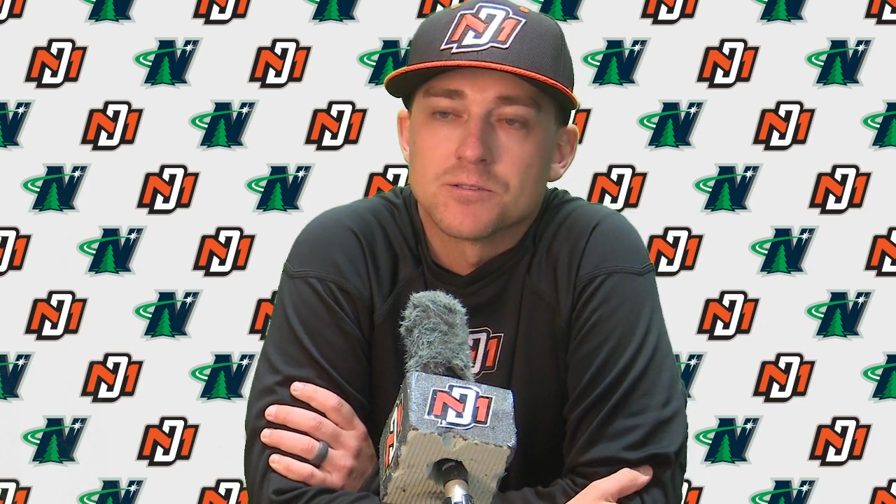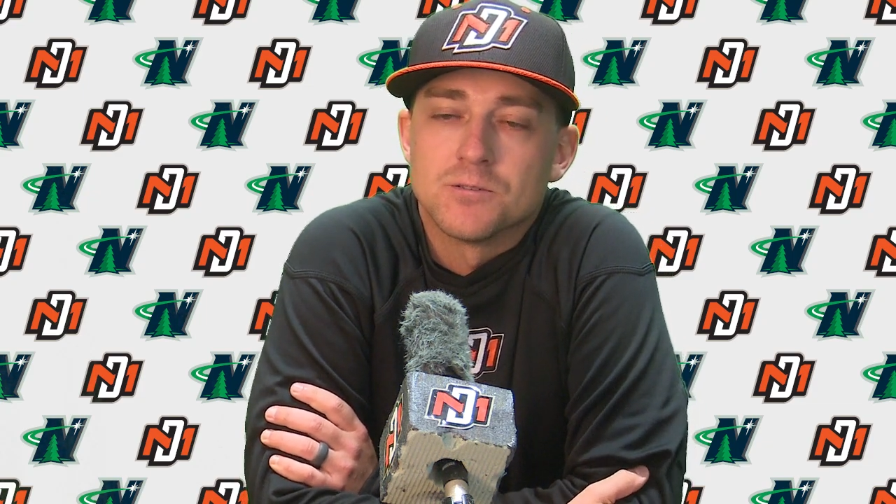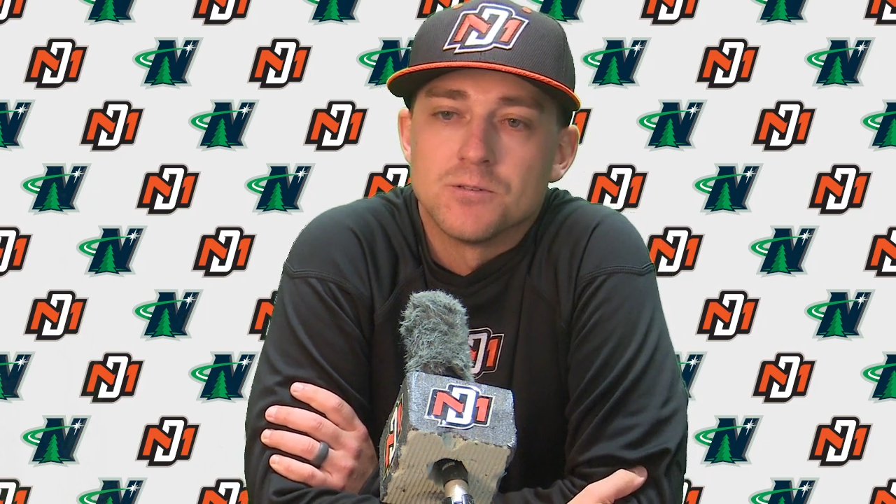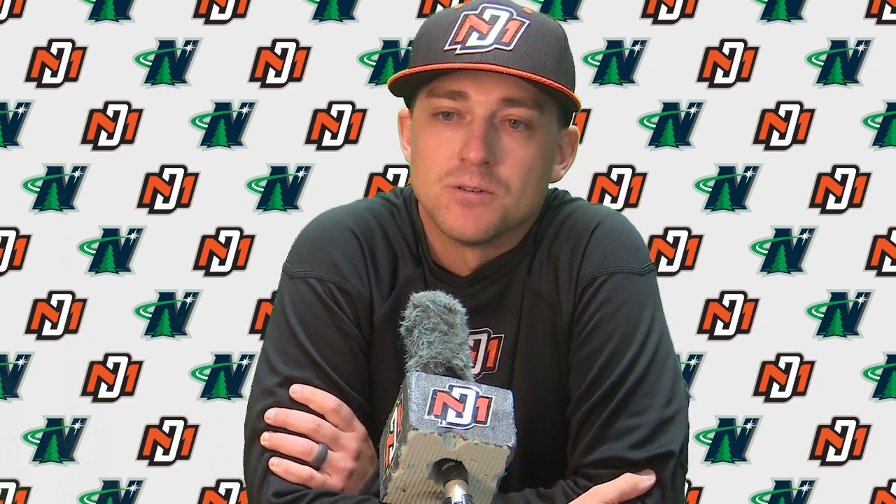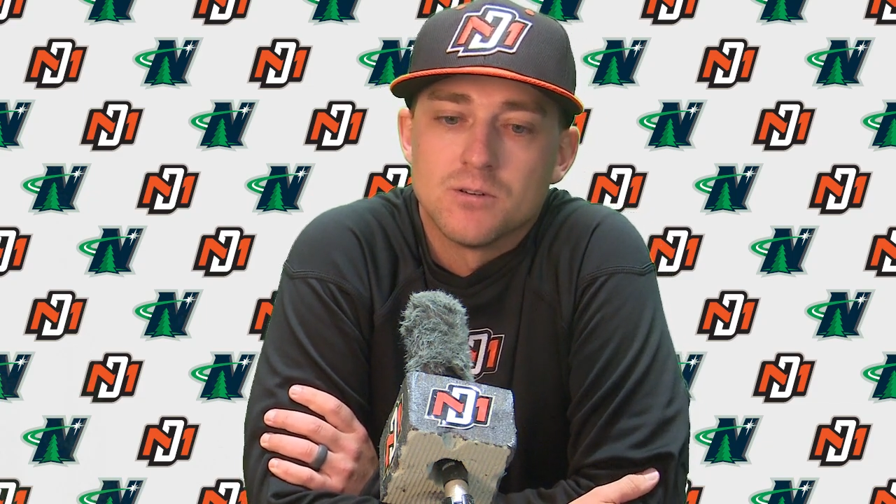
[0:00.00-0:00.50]

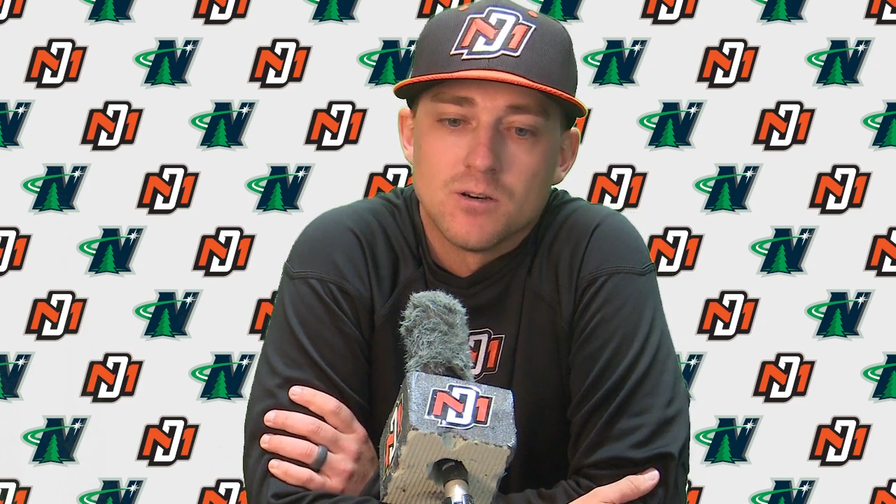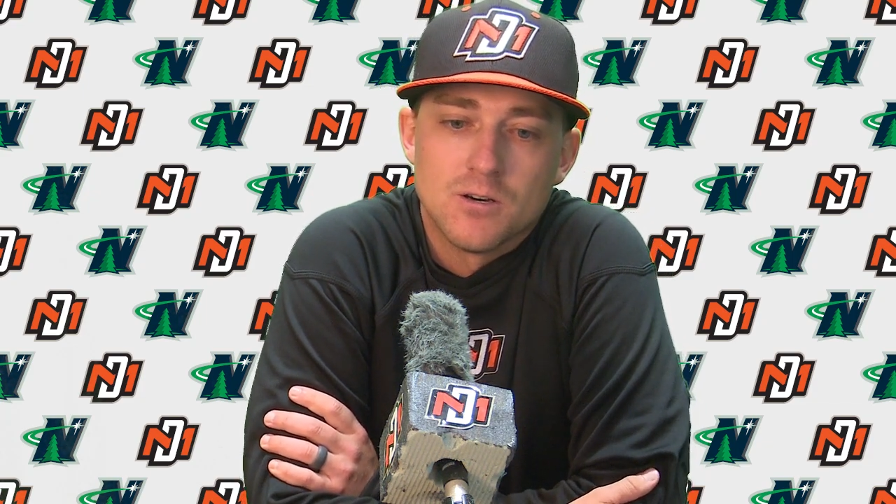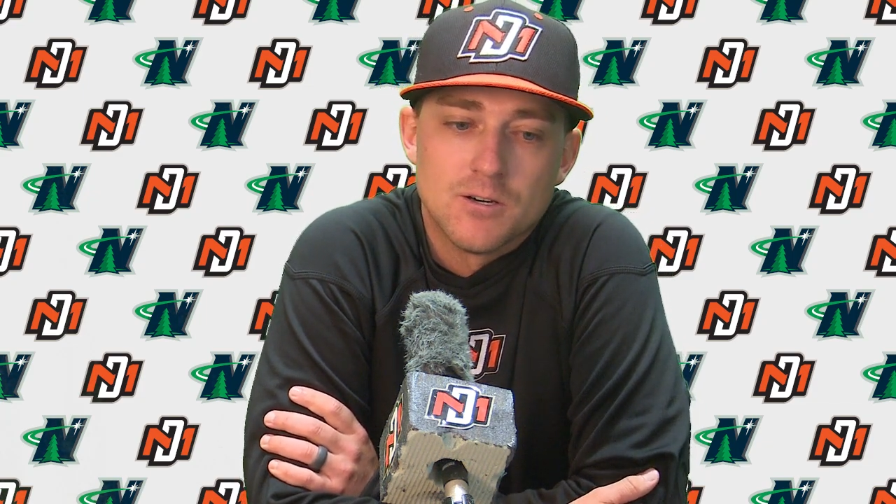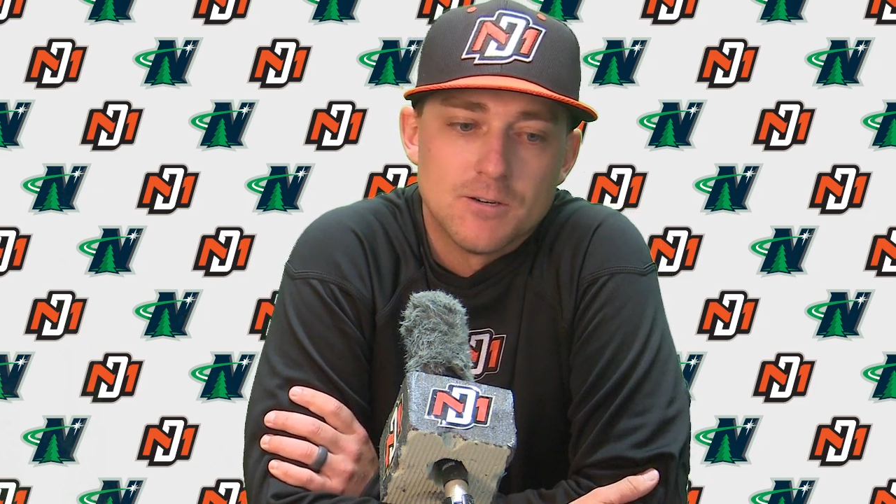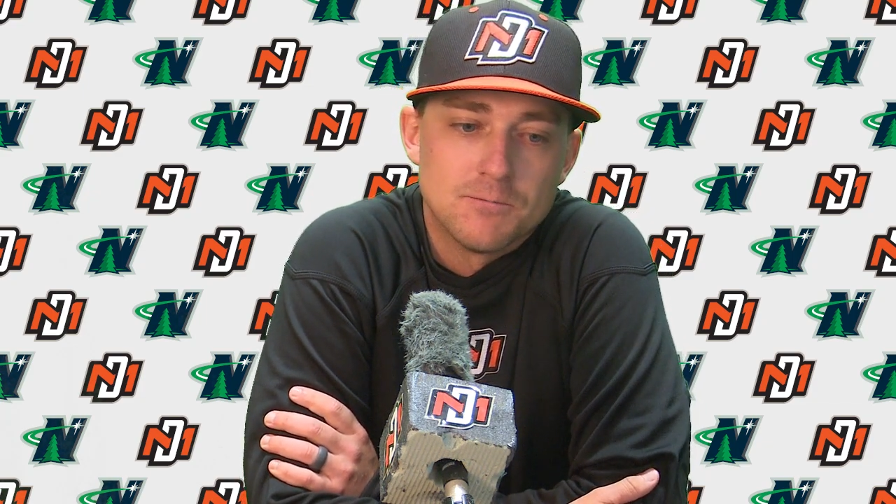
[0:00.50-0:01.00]
So
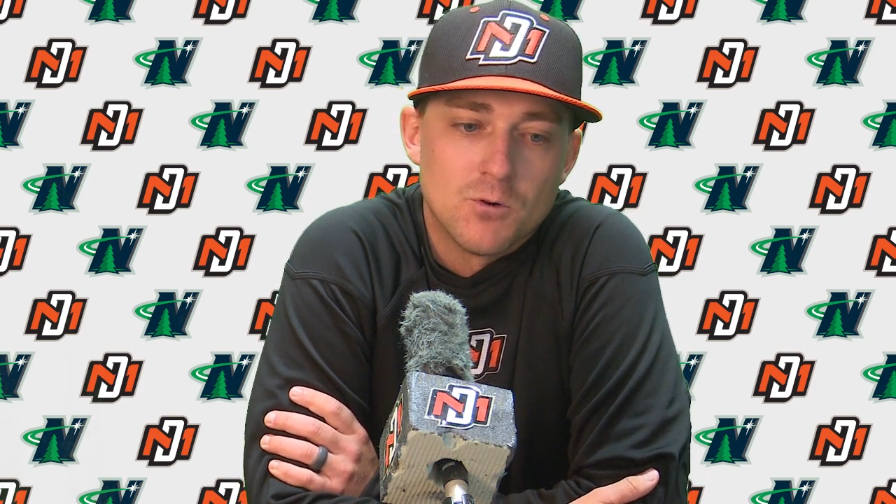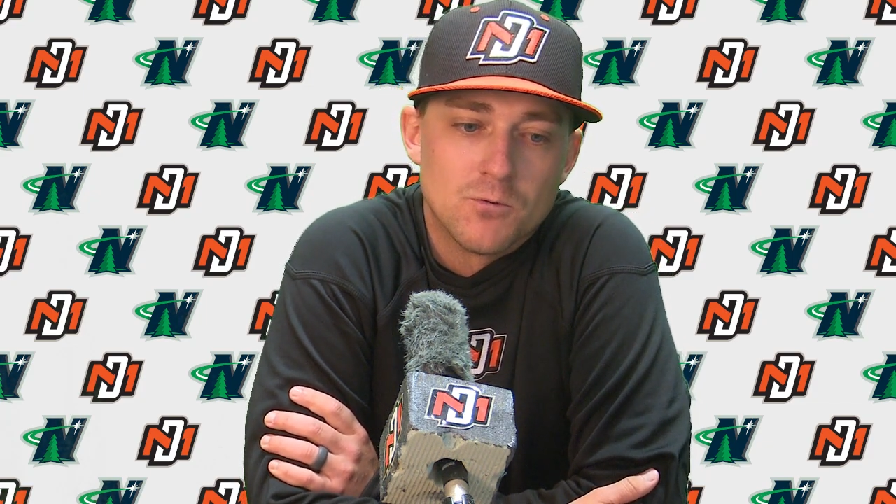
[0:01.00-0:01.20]
um,